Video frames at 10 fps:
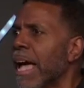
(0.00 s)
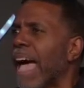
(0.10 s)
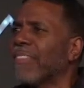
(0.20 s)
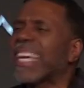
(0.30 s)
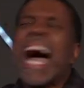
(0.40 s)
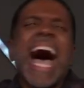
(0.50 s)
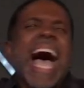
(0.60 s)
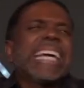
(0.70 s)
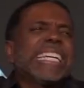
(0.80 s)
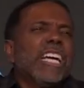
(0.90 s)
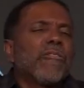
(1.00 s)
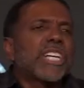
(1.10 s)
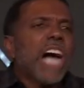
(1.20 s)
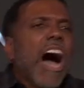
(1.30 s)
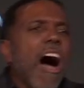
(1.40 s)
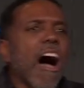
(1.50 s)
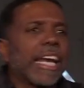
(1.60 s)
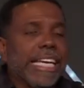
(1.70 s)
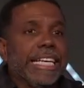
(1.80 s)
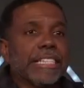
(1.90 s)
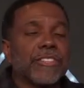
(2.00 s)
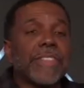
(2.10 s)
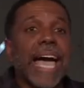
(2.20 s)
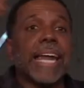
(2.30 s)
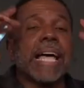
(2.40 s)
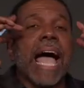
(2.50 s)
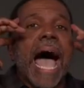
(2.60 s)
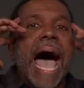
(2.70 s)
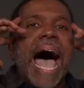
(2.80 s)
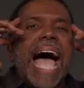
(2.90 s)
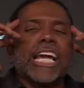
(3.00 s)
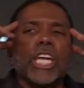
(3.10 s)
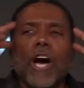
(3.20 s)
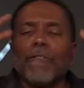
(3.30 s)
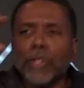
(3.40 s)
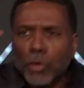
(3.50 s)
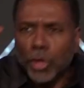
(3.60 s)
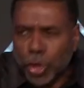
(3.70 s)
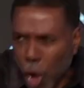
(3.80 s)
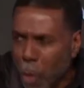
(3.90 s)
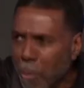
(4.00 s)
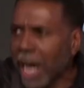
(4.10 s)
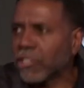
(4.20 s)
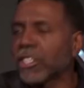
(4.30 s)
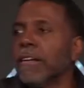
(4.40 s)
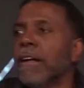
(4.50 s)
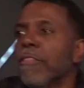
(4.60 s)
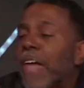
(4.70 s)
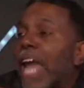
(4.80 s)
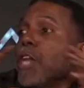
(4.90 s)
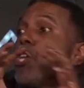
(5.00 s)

And the idea of God is that I love you so much that